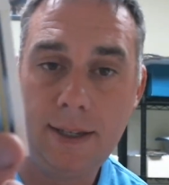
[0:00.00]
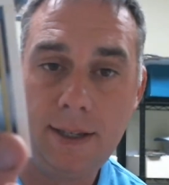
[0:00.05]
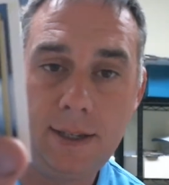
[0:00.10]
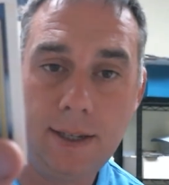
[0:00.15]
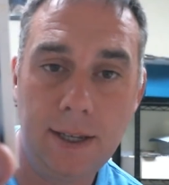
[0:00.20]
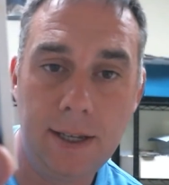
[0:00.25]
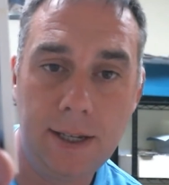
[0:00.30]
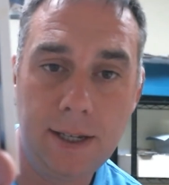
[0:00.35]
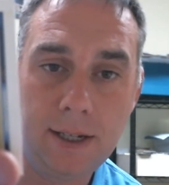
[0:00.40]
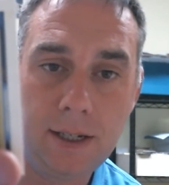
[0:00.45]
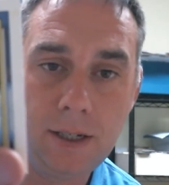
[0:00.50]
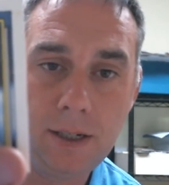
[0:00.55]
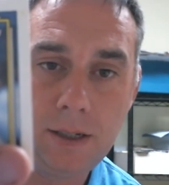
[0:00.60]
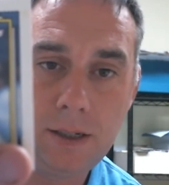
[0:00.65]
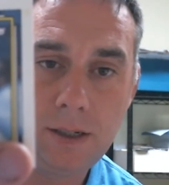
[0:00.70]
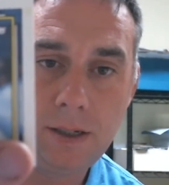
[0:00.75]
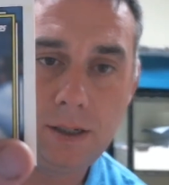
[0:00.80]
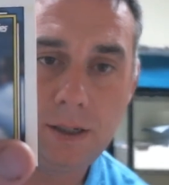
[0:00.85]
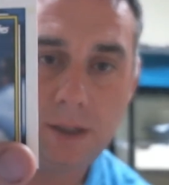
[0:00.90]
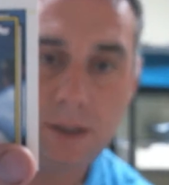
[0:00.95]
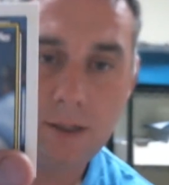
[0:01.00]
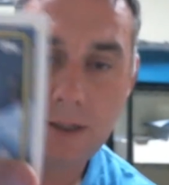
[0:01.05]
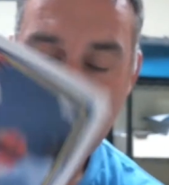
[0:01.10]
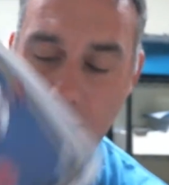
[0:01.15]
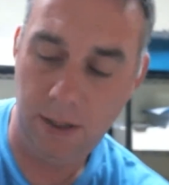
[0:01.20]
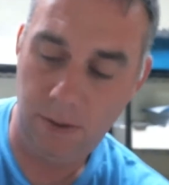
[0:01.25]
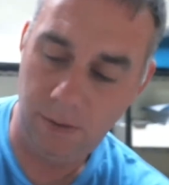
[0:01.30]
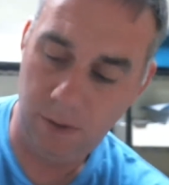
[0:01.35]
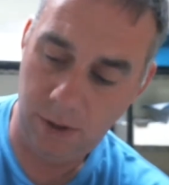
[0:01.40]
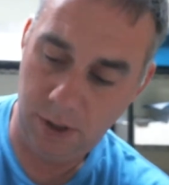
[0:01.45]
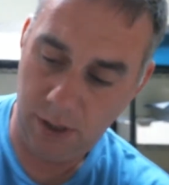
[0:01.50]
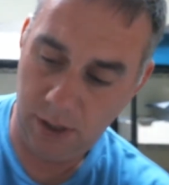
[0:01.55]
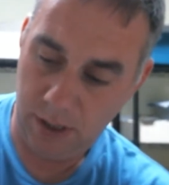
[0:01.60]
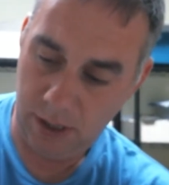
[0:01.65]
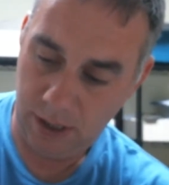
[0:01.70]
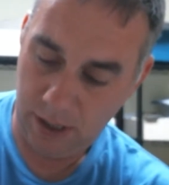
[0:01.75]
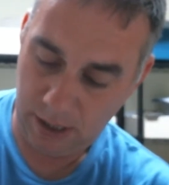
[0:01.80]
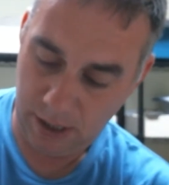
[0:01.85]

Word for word: Signed that one.